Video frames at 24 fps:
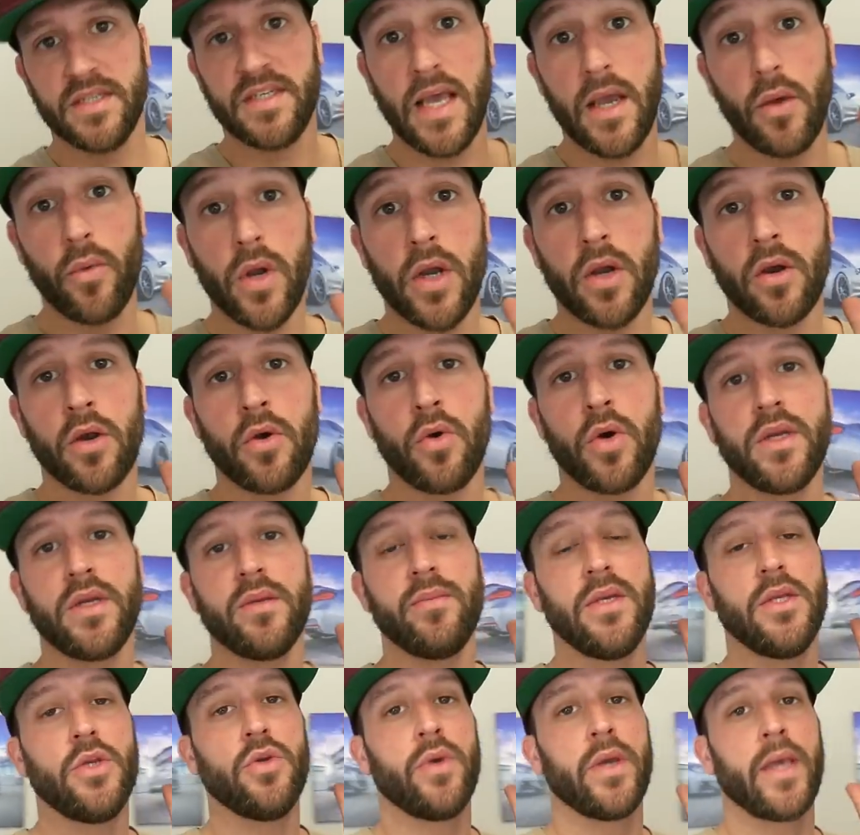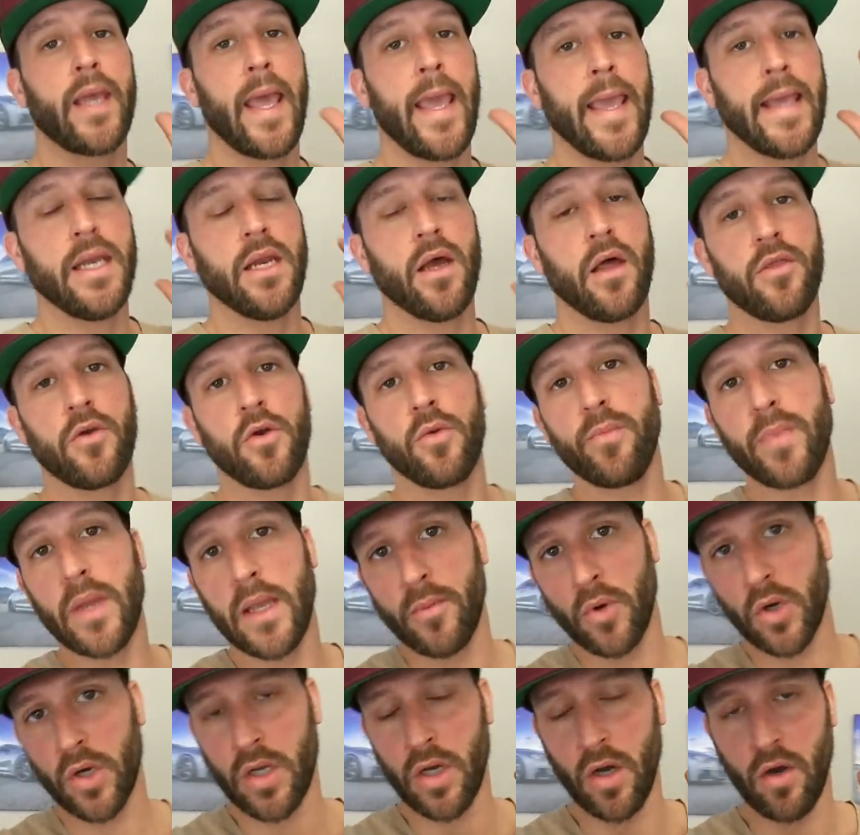Today we are going to be doing another
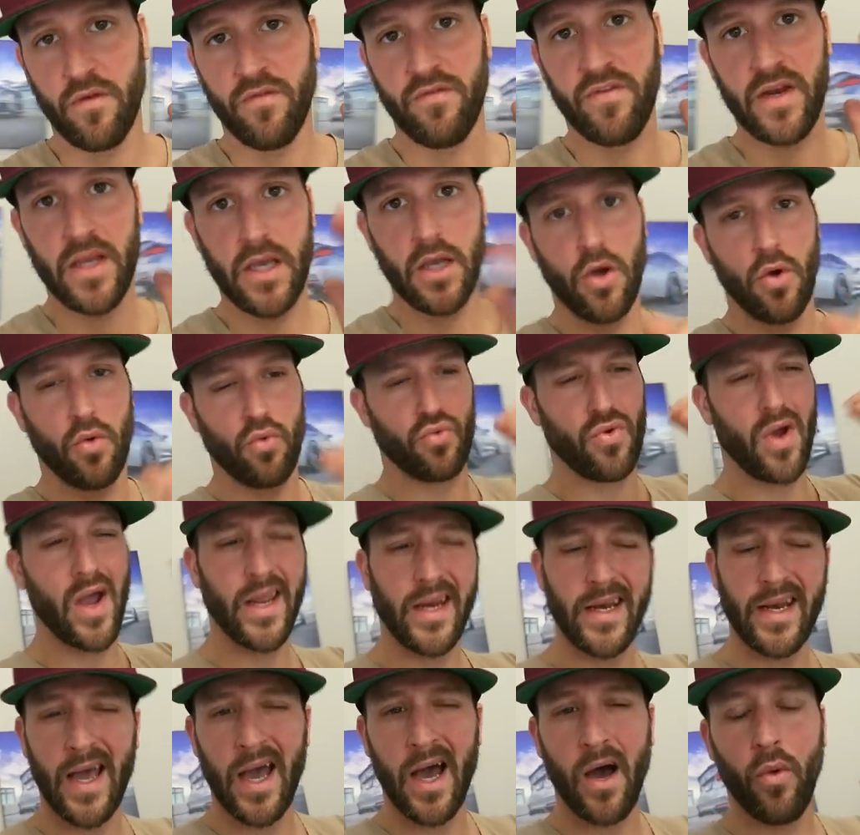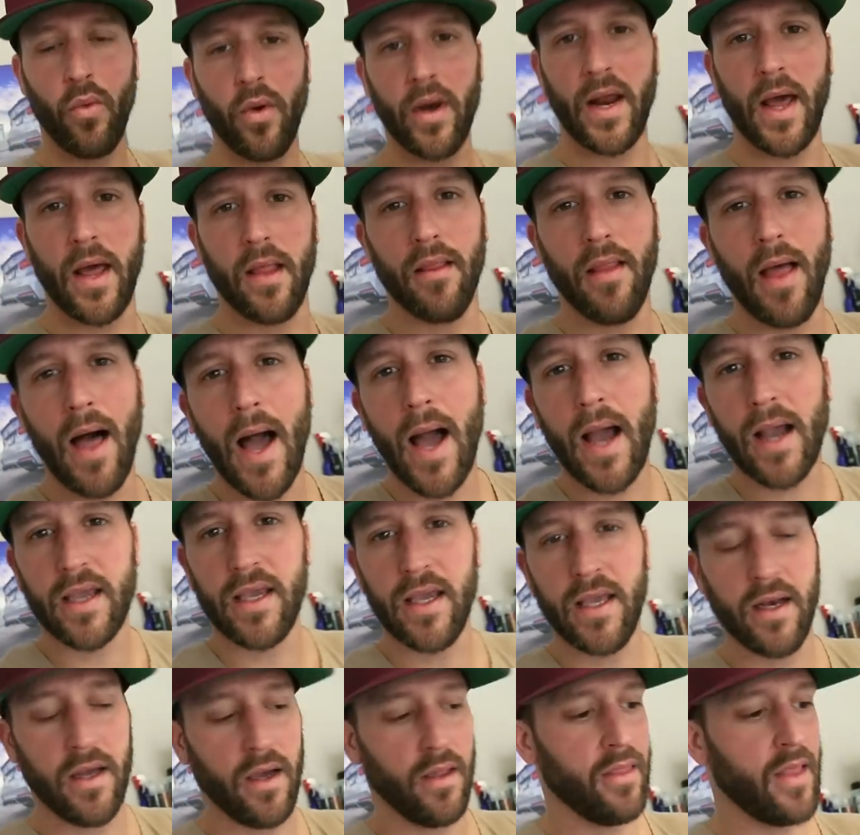Bimmercode video. Right now when I
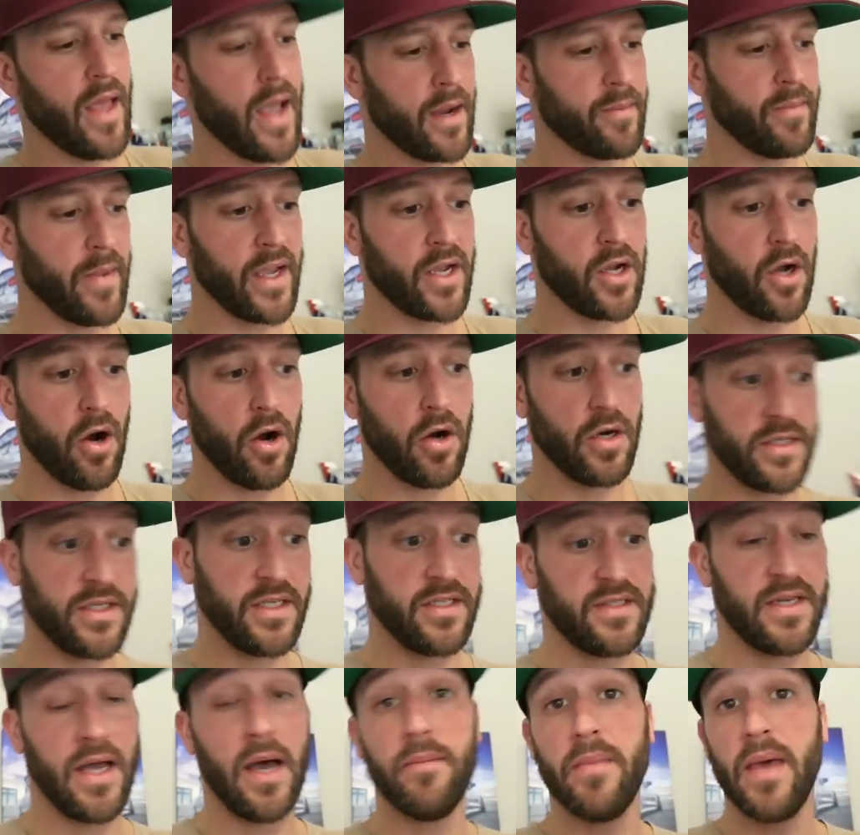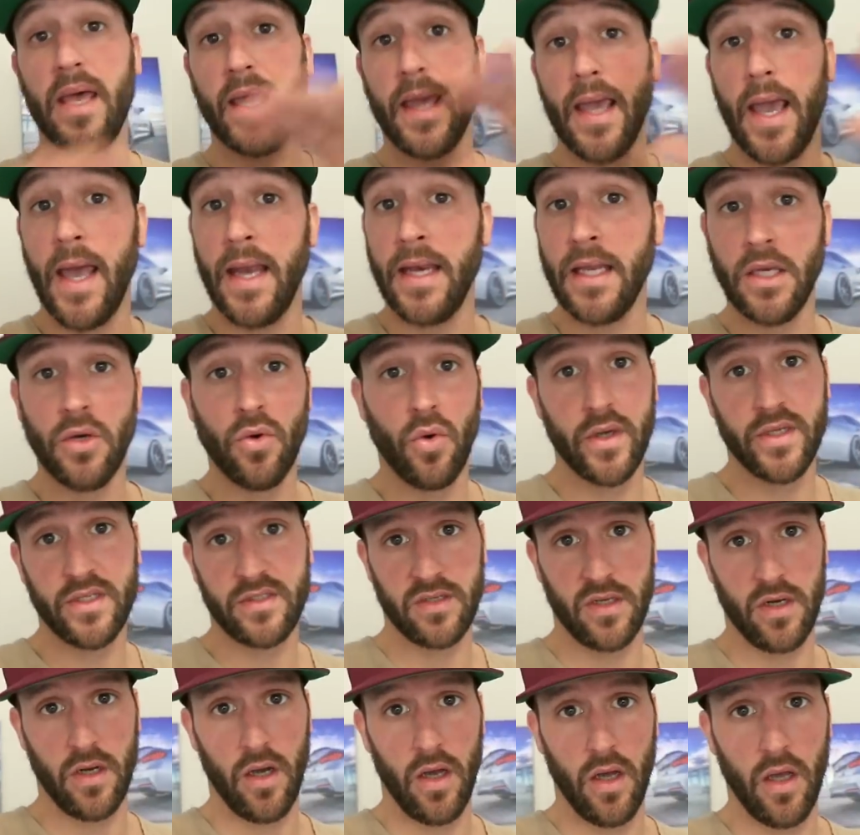lock and unlock my car, it does not make any
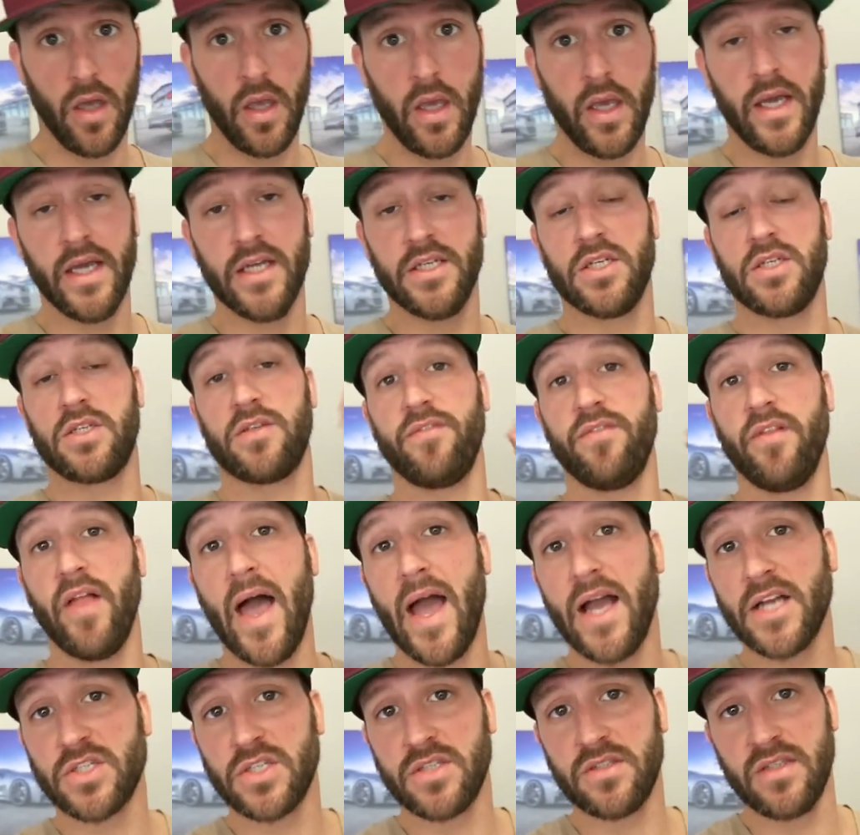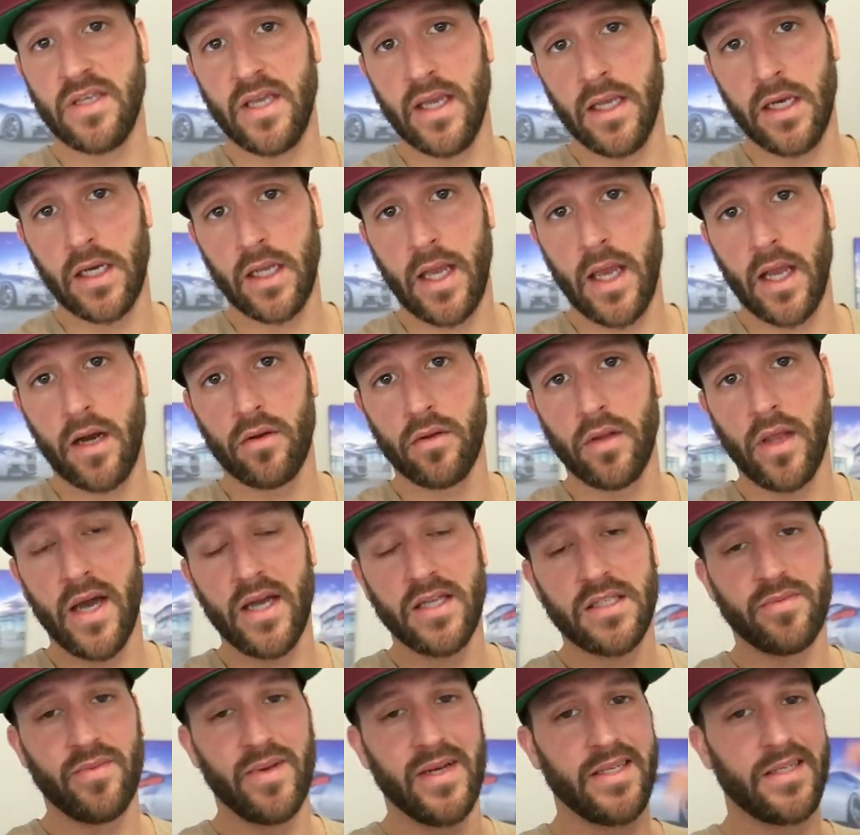noise at all. It just flashes the indicator
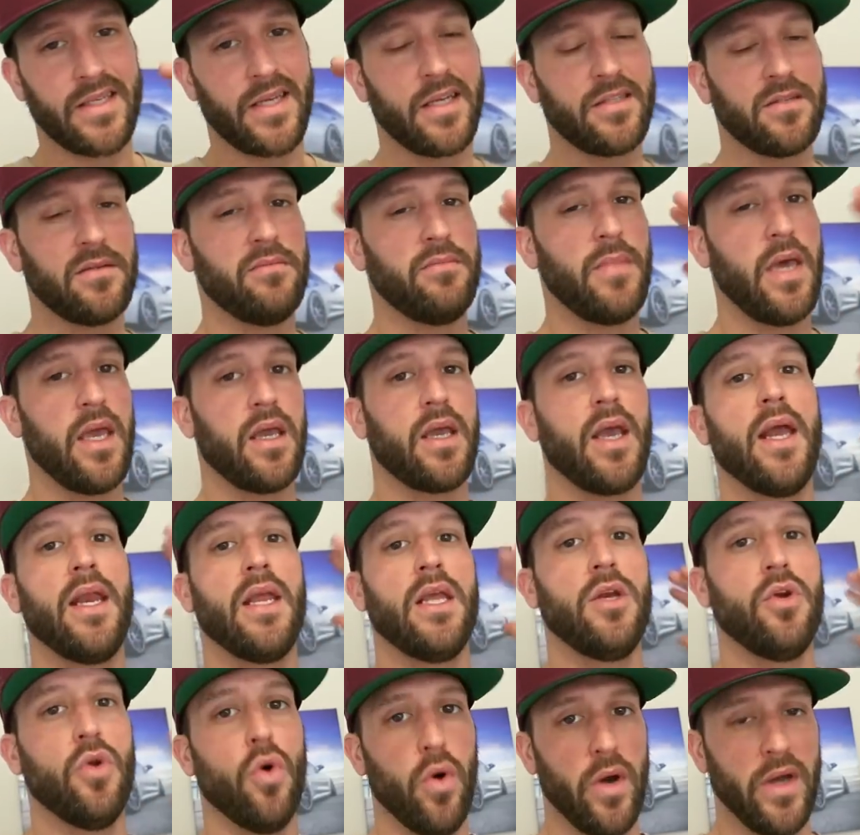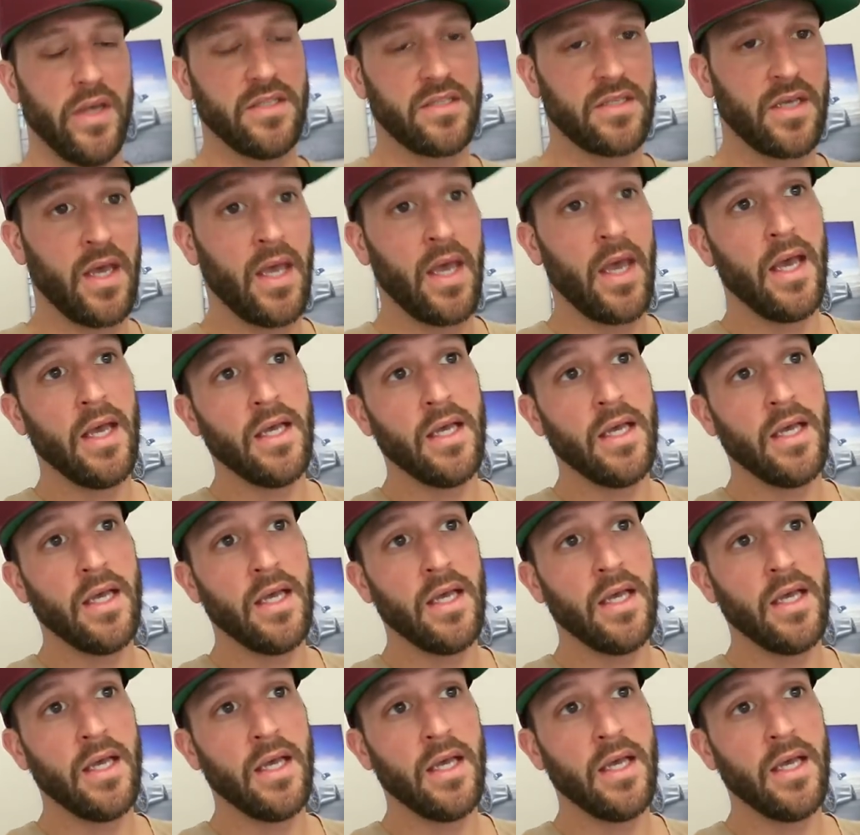lights, but it doesn't make any noise.